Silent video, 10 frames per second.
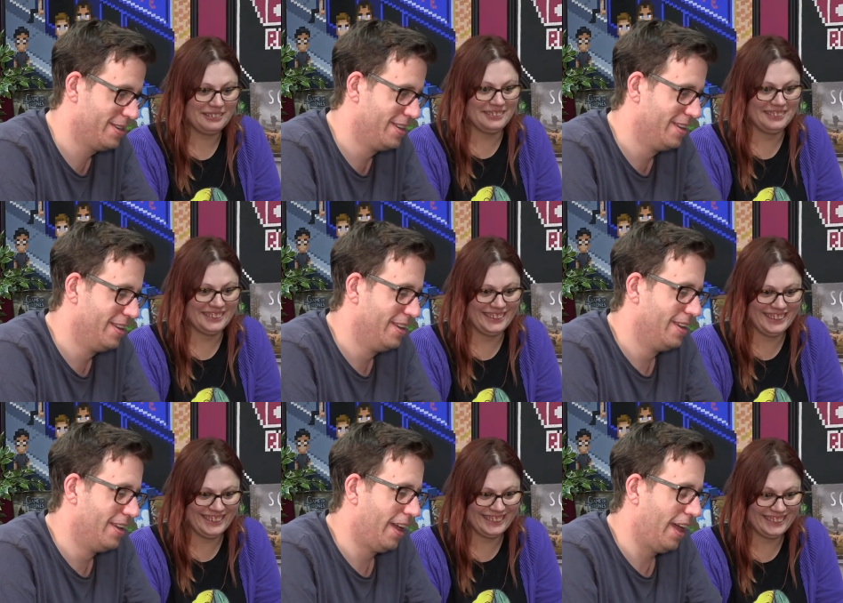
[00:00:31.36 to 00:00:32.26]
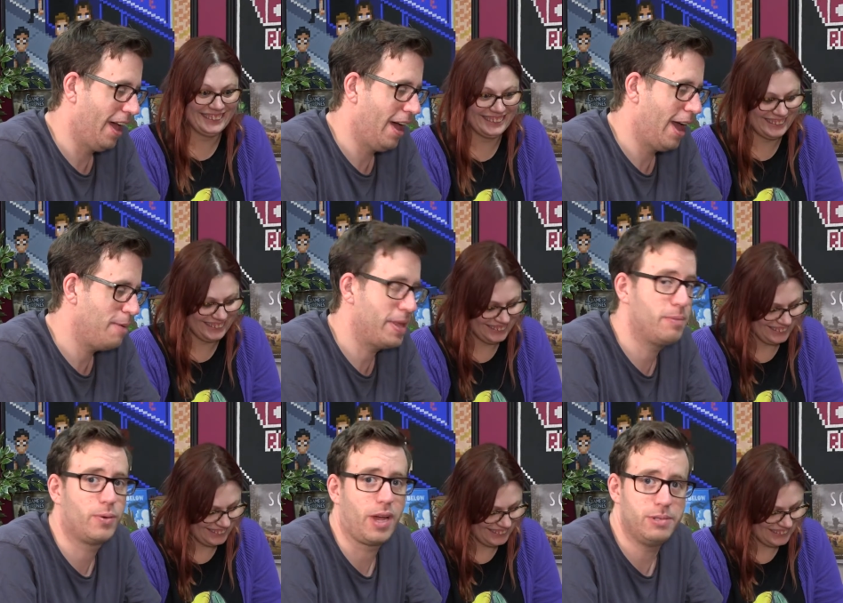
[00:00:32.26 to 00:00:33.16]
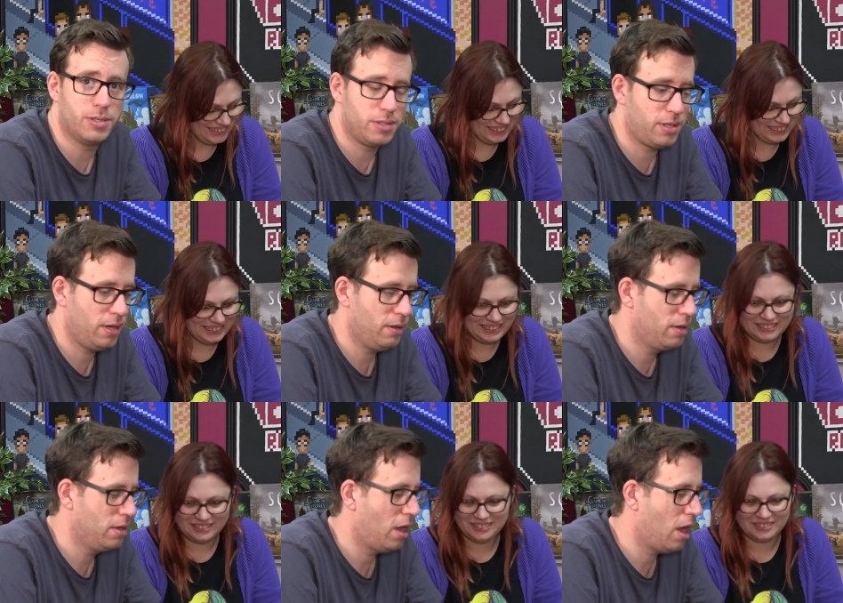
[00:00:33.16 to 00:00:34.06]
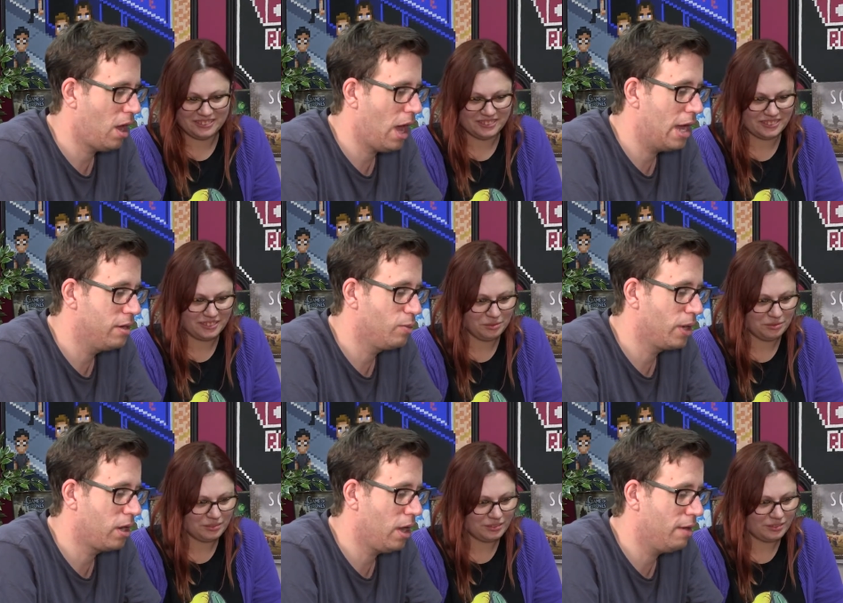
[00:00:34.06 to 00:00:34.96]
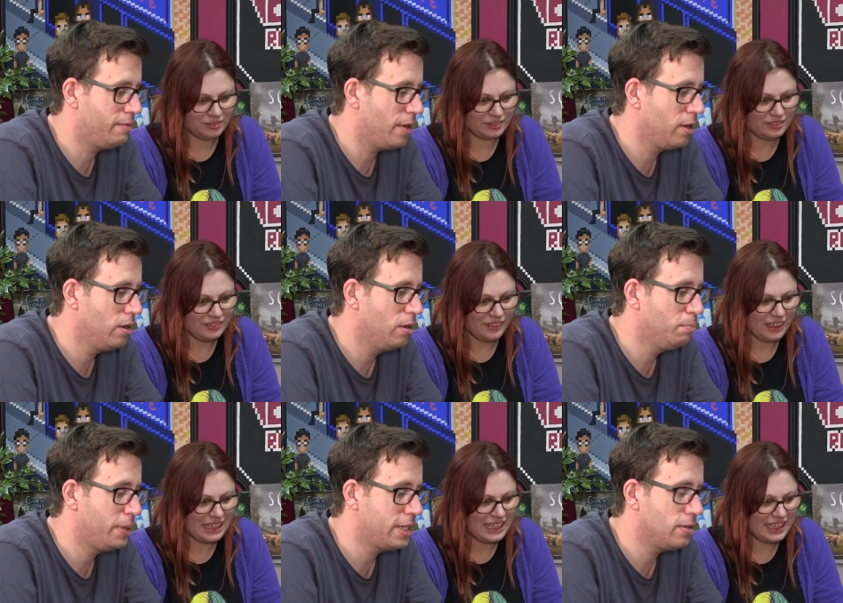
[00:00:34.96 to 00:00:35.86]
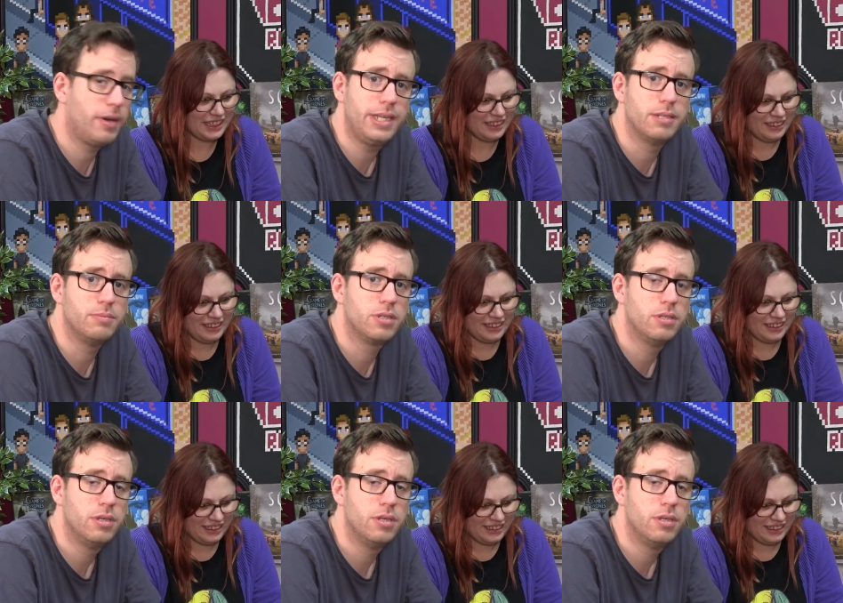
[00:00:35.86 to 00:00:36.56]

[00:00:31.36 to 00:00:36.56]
Speaker 1: uh, eBay the board game talks to you, uh, and we're going to have fun bidding on items.